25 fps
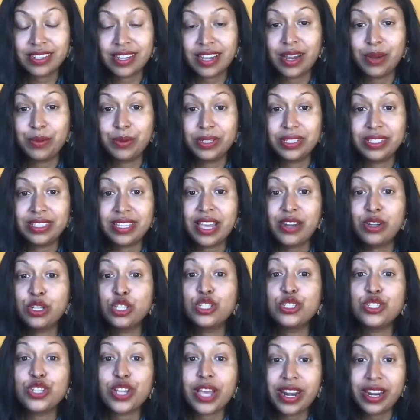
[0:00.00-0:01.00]
I was
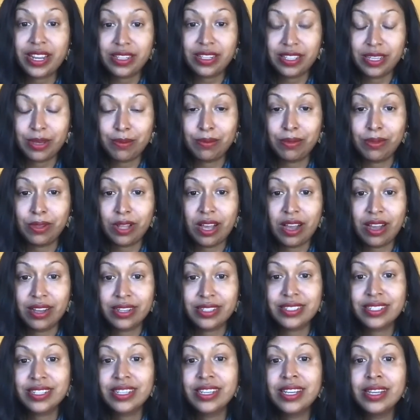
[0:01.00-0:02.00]
energetically
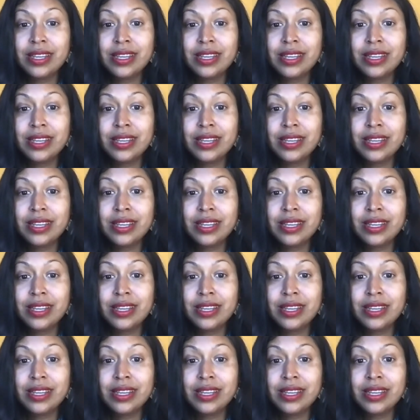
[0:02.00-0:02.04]
blocked.